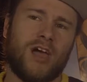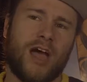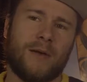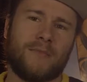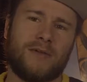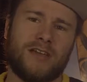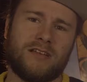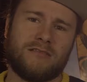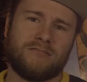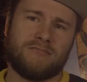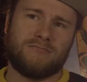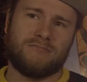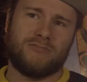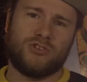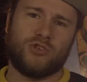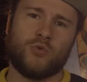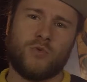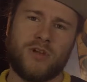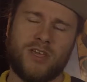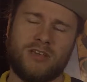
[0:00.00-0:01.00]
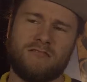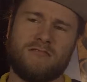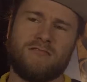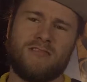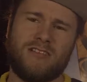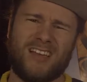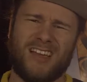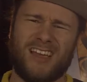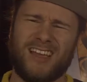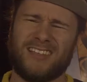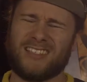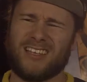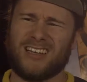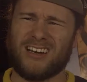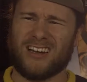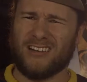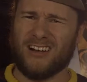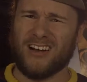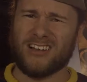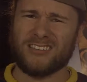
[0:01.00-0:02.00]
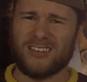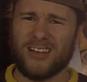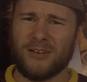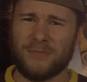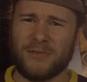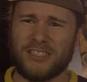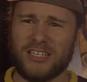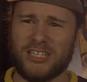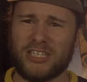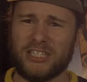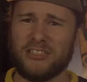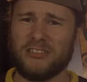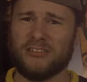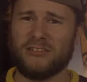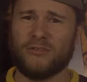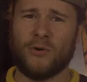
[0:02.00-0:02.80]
is it going to cause competition,